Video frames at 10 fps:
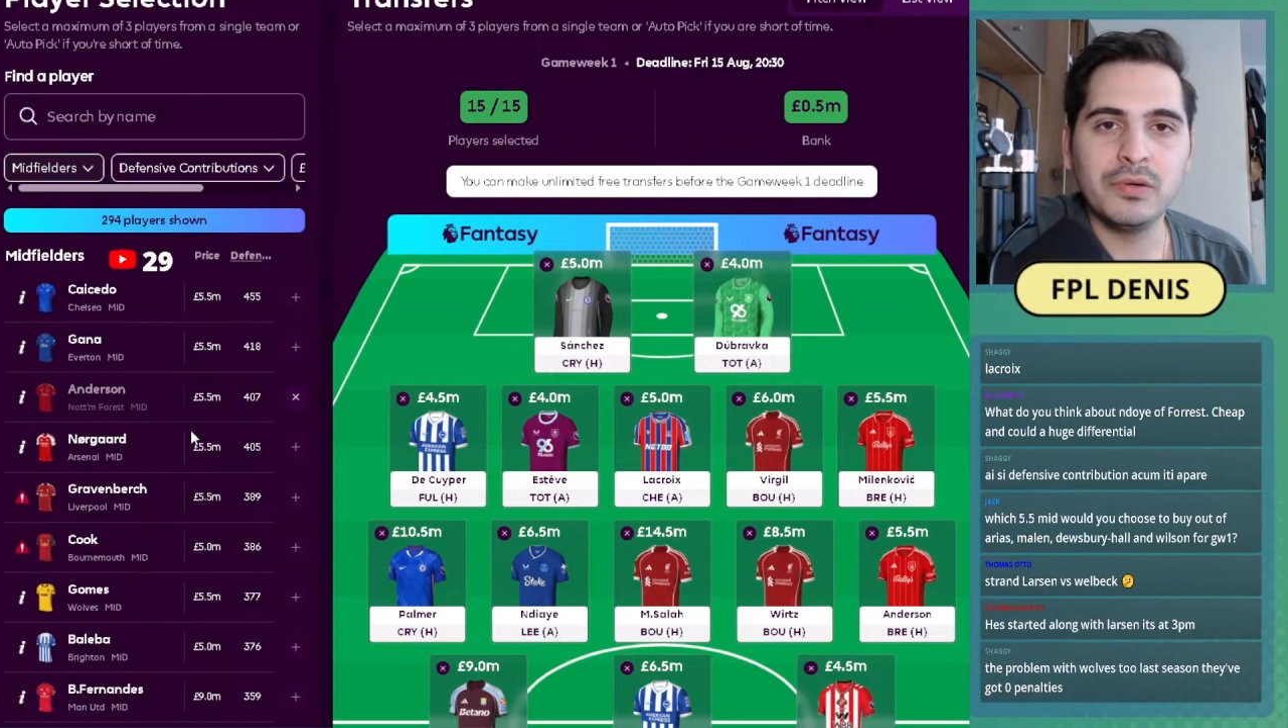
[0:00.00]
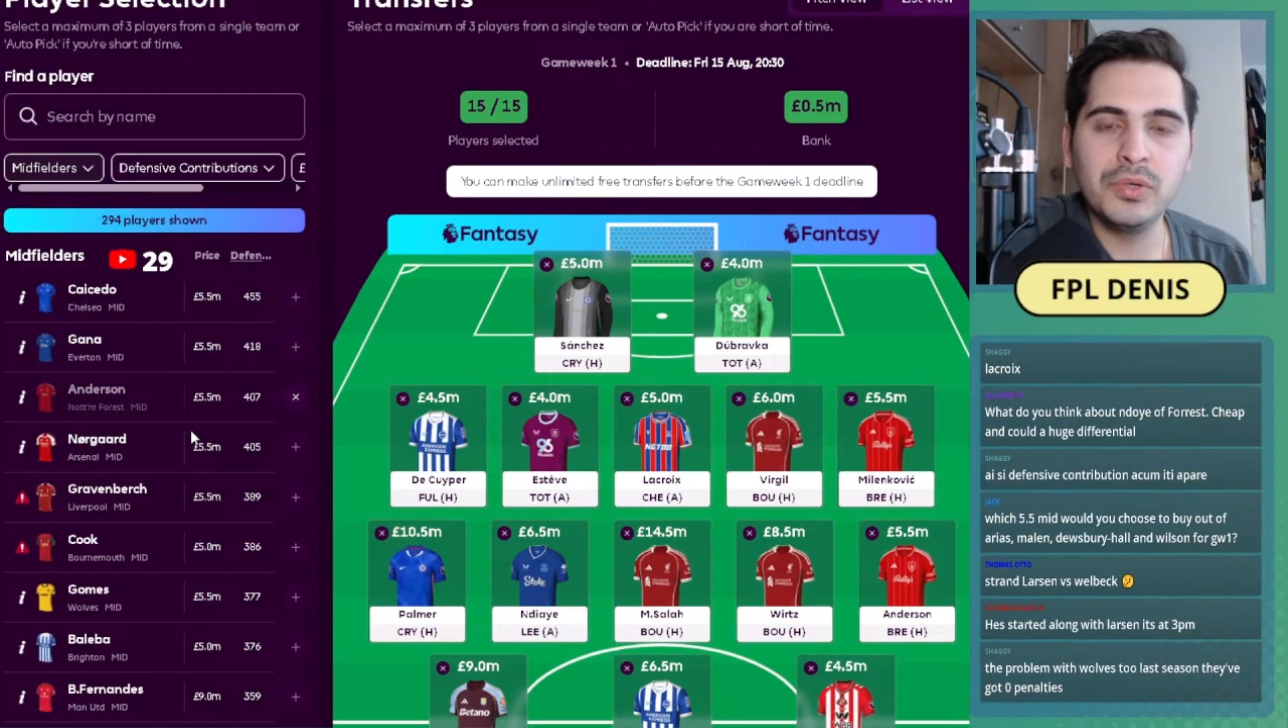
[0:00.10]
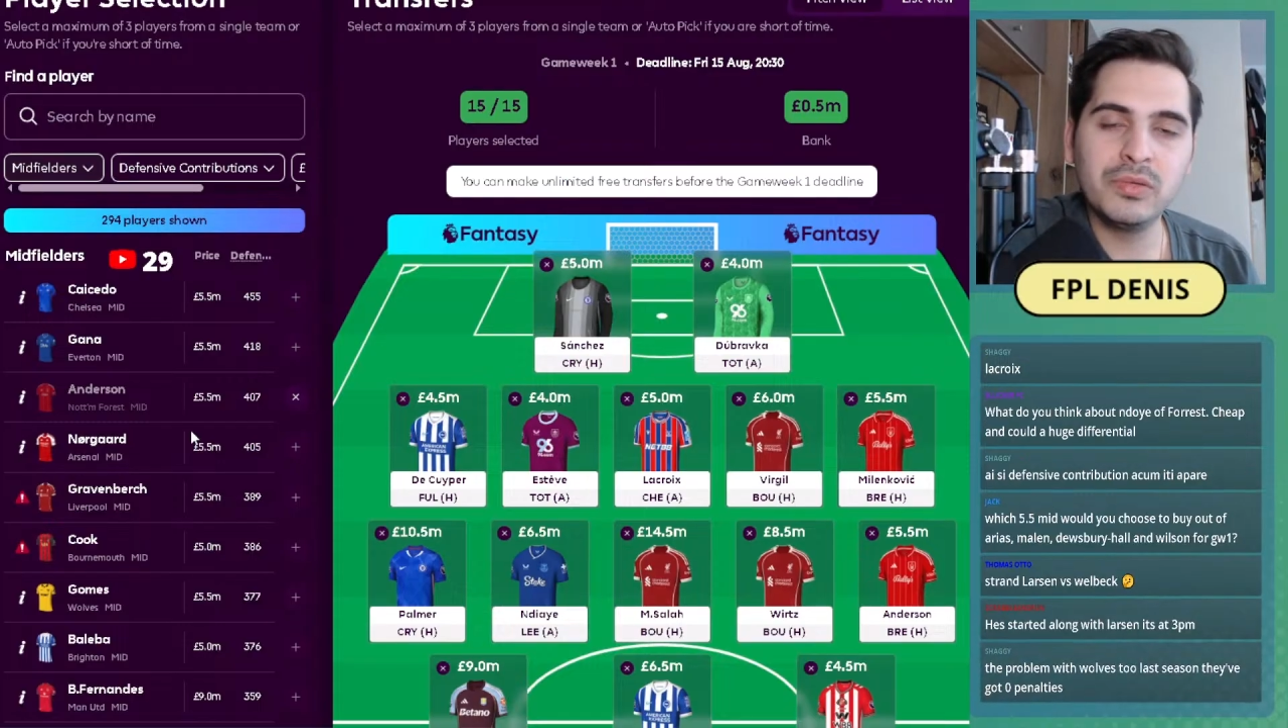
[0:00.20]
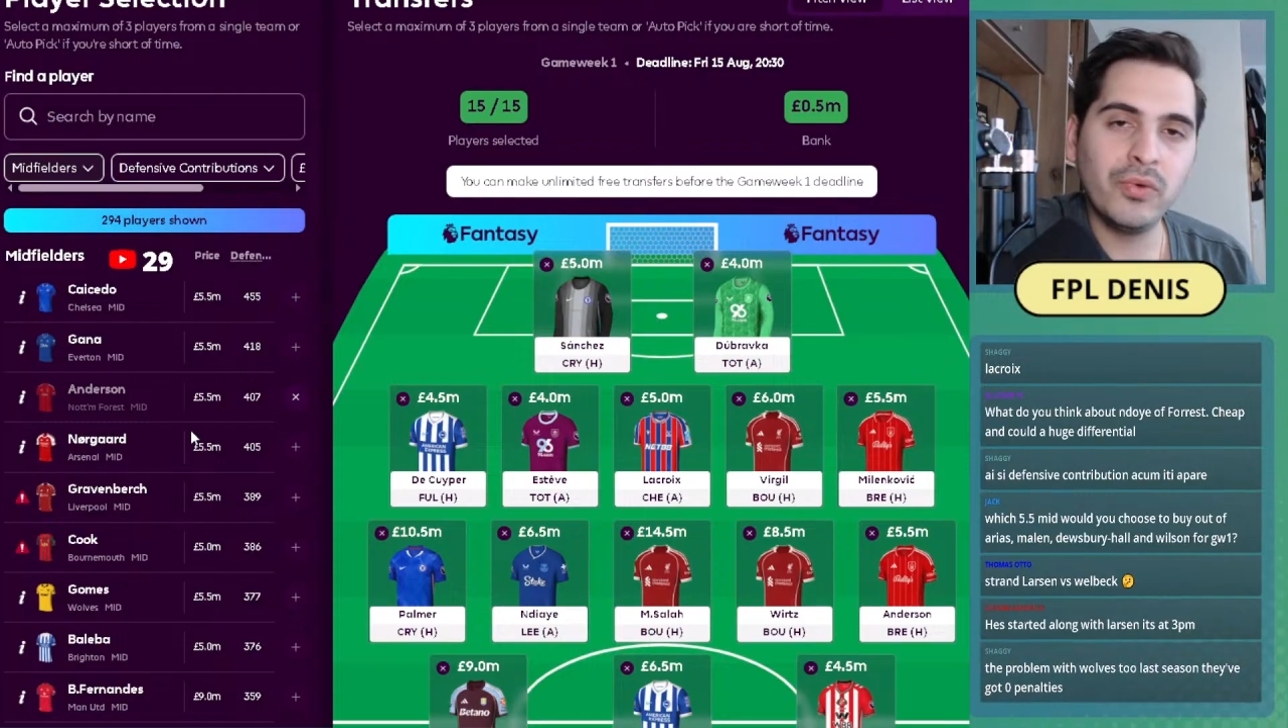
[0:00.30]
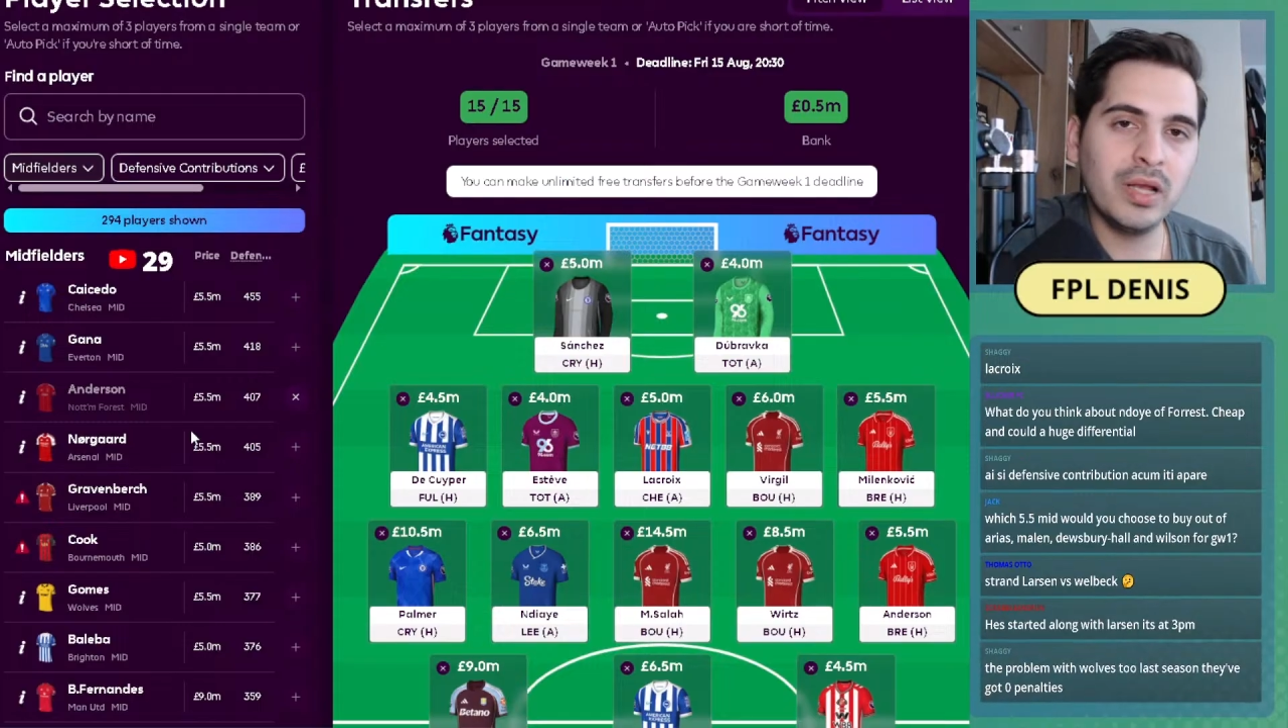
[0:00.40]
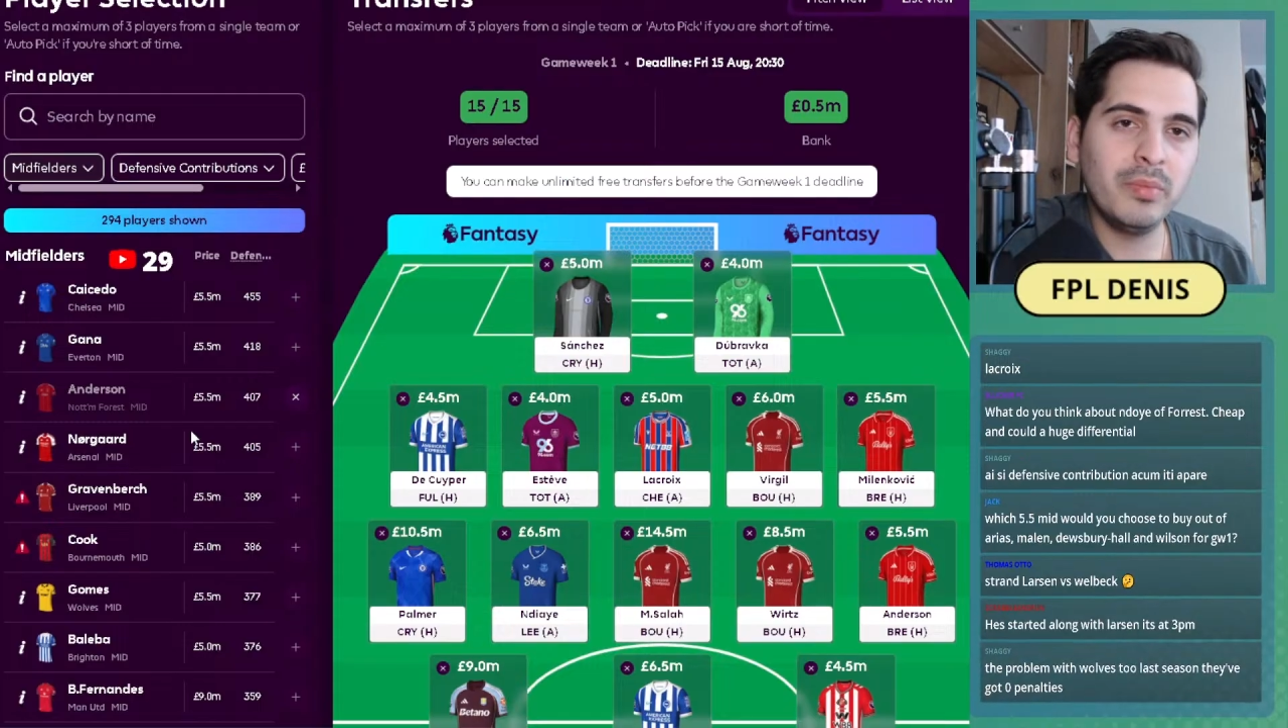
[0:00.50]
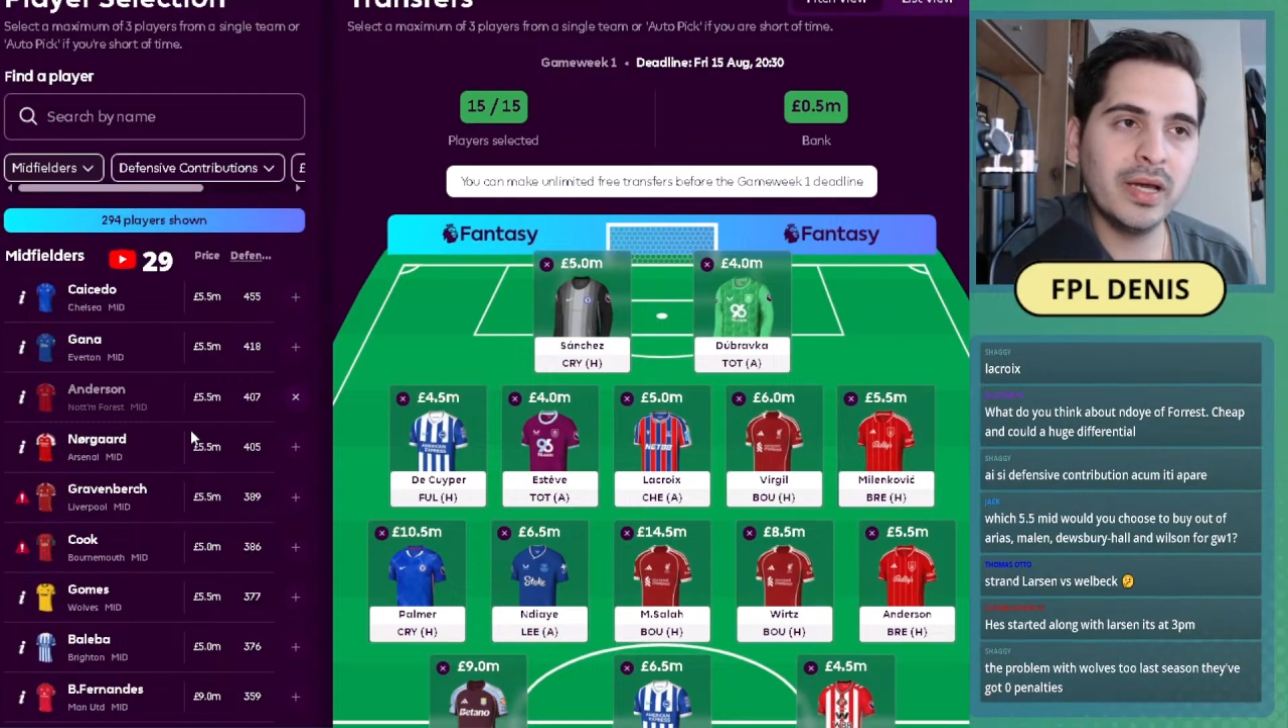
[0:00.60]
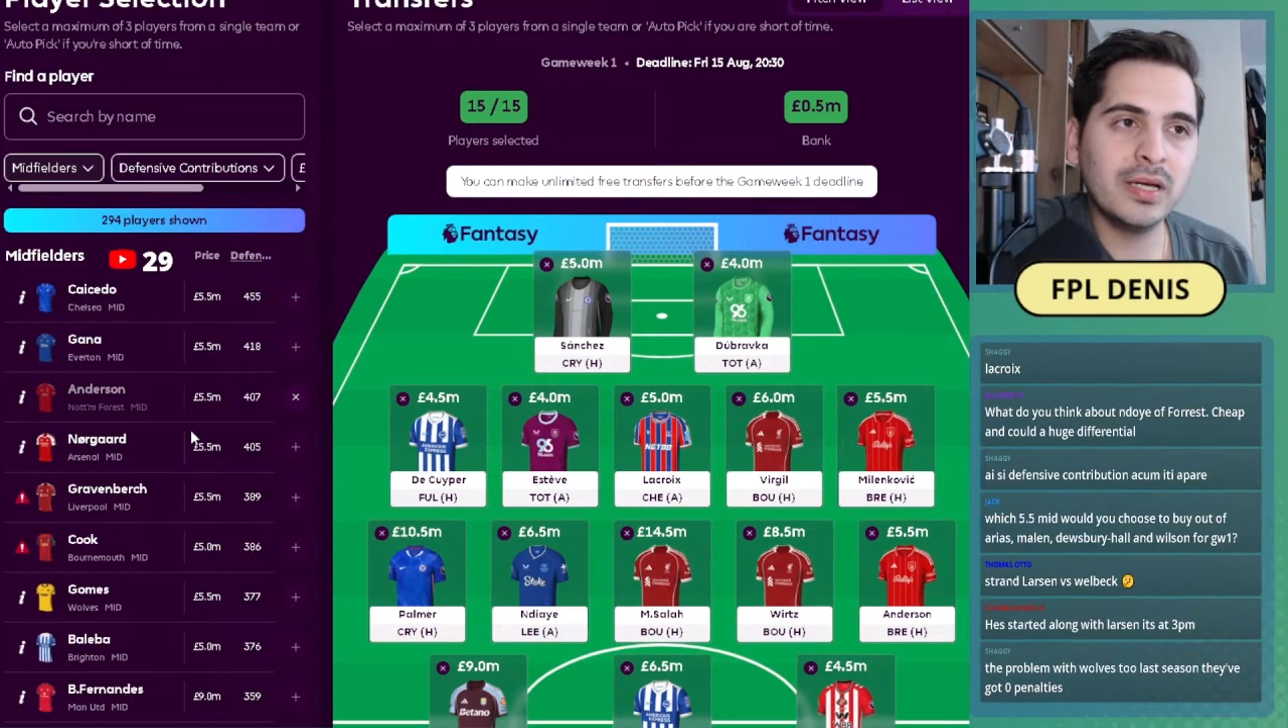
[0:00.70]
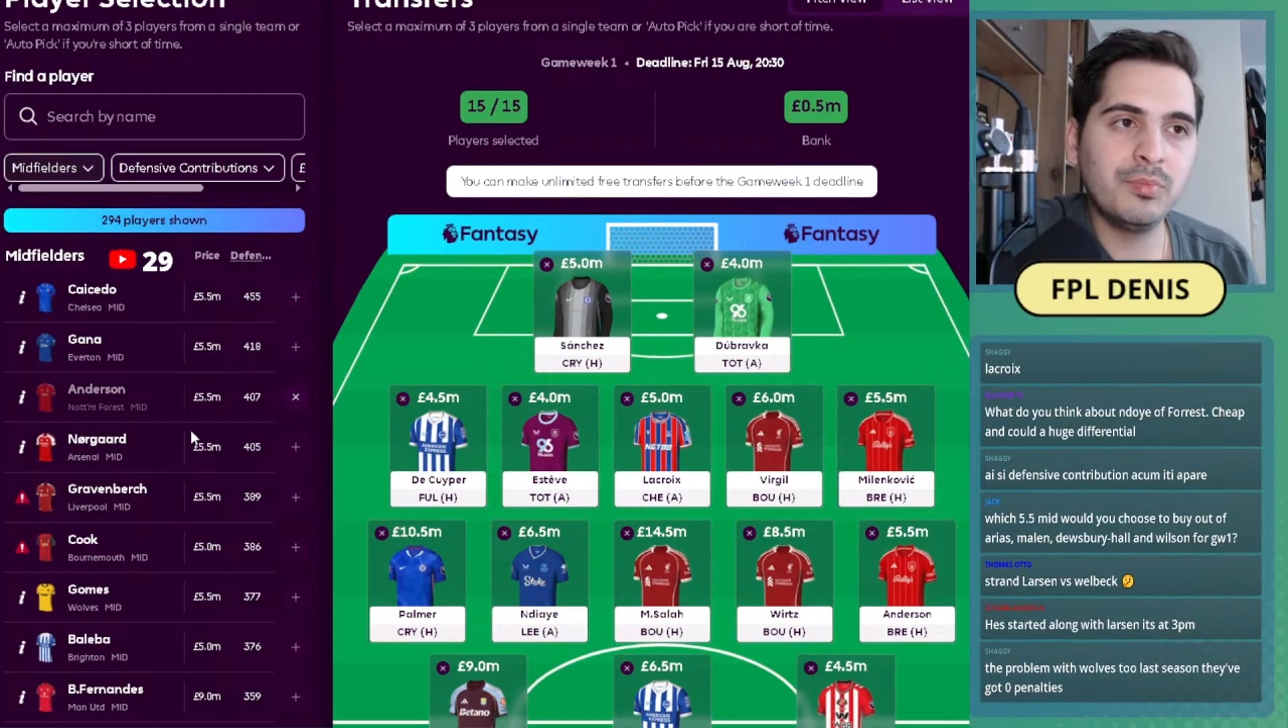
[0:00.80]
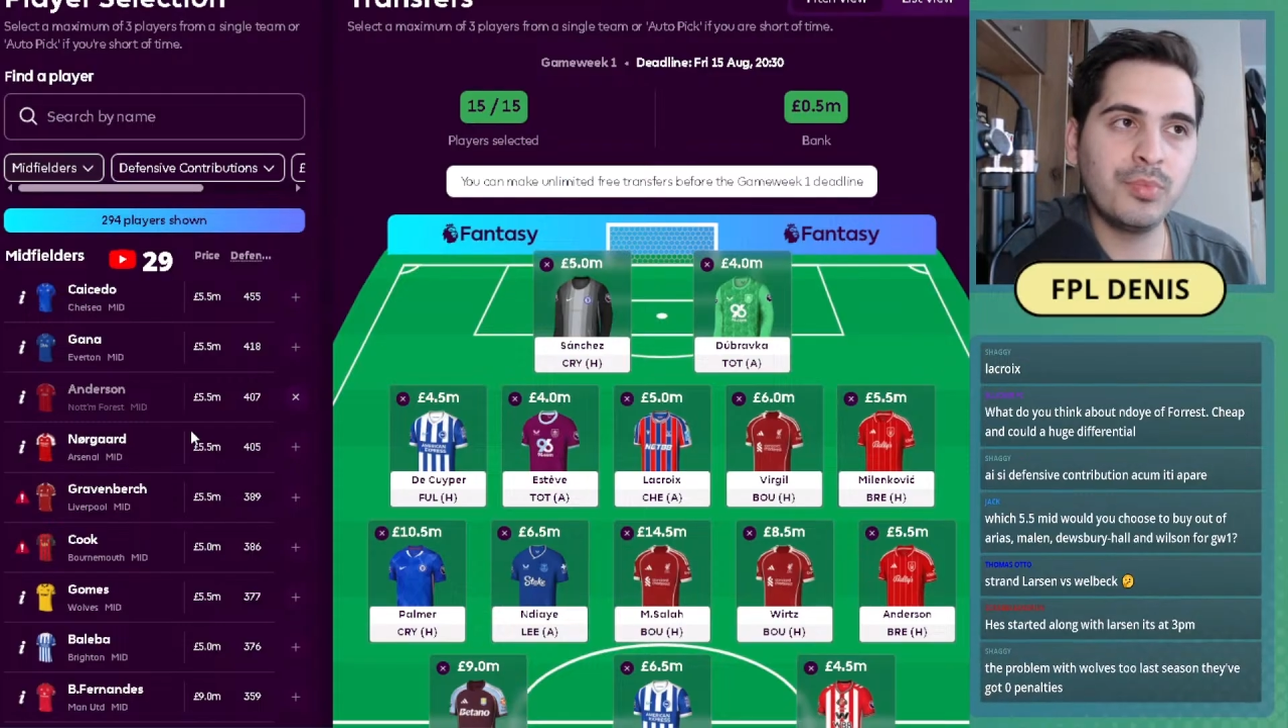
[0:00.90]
With Welbeck,